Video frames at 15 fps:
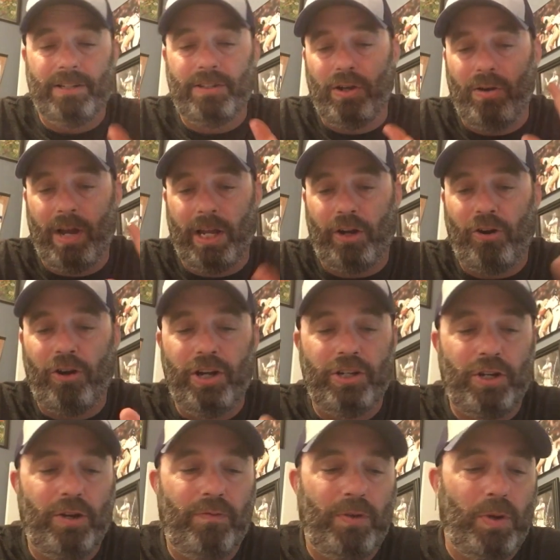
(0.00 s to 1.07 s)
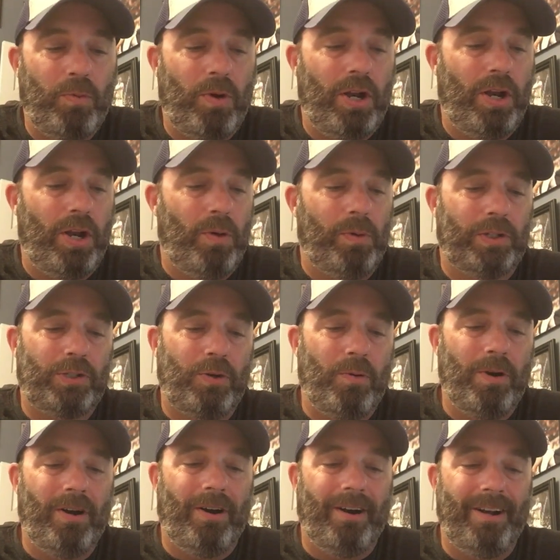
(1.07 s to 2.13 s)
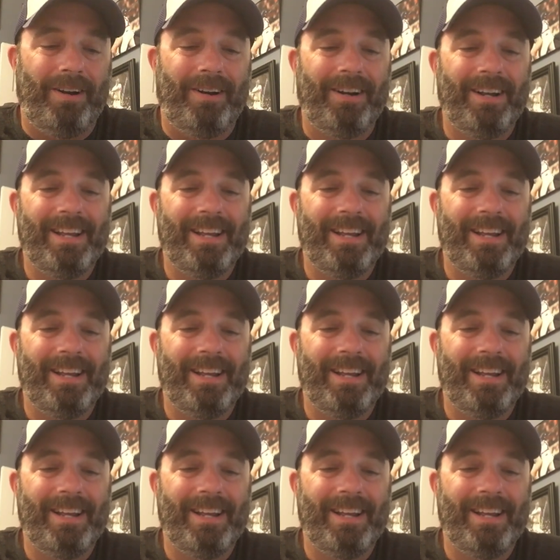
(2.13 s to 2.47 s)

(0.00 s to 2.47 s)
So I encourage you if you want to know what's going on or